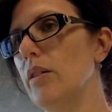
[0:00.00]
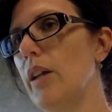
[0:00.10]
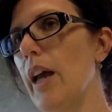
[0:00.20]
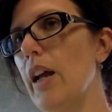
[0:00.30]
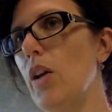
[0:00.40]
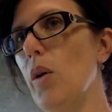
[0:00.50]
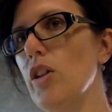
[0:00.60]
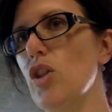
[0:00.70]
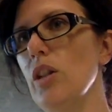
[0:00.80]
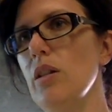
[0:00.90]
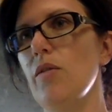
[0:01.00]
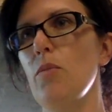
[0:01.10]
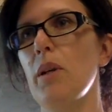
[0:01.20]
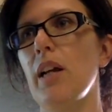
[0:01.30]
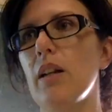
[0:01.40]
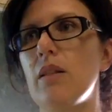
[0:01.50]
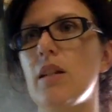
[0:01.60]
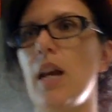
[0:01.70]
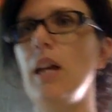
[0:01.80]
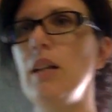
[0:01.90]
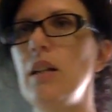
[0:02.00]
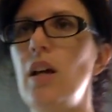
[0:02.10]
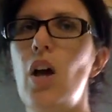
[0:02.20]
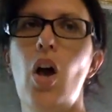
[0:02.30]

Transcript: Okay, any questions? Everybody understand?